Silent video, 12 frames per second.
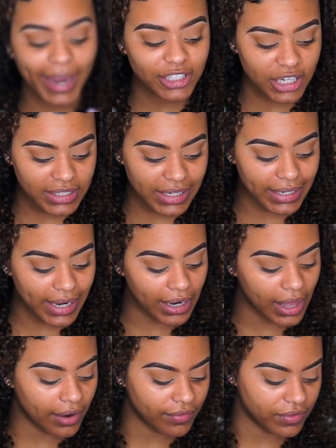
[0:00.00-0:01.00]
I actually did get a
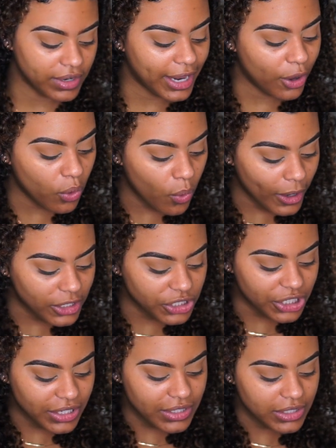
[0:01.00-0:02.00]
lot of nail
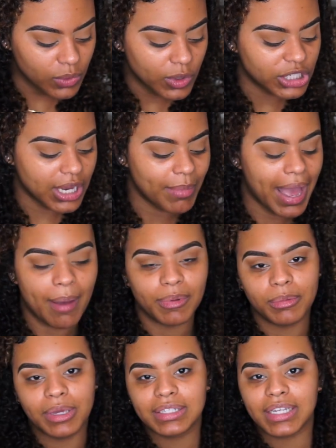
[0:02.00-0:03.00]
questions, which I'm
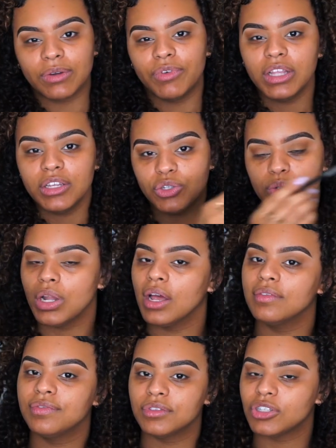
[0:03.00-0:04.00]
happy, because I really do
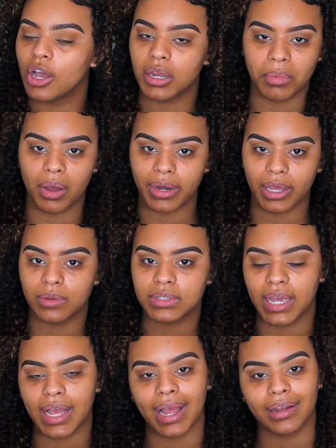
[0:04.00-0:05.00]
love talking about nails.
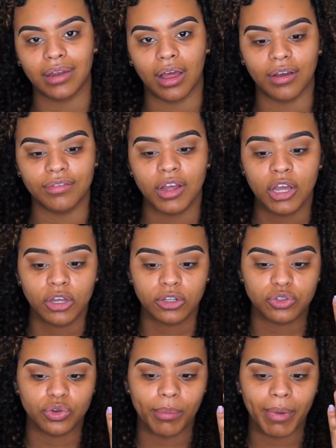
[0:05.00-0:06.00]
Like, I love
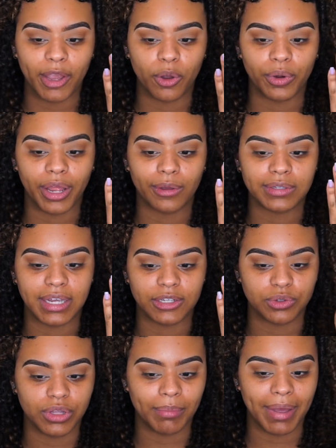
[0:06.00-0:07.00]
doing my own nails. I
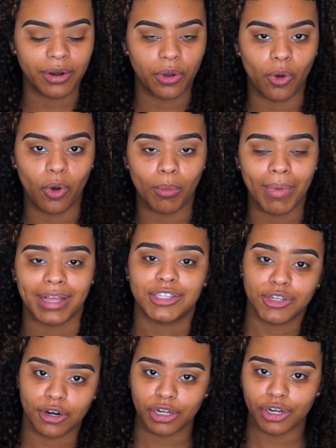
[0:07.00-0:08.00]
do them at home. I
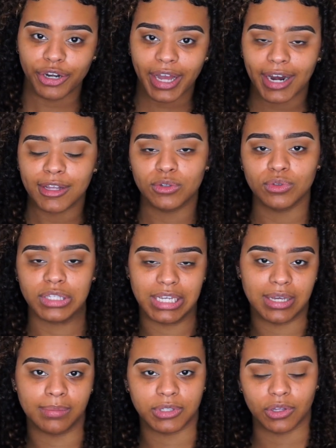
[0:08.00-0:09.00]
started learning how to do
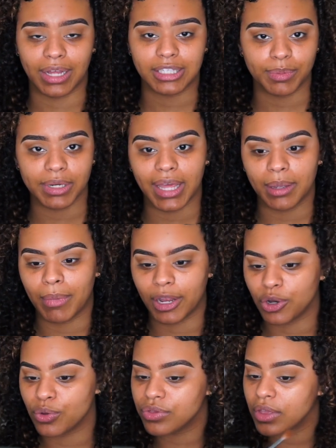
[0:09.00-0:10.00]
tips, so that's been like my
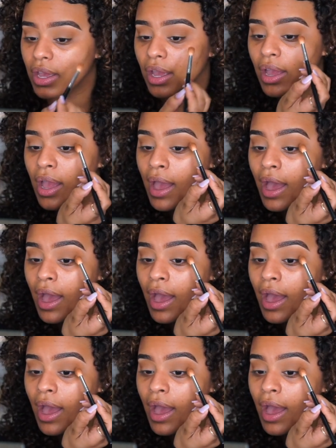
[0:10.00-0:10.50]
new thing.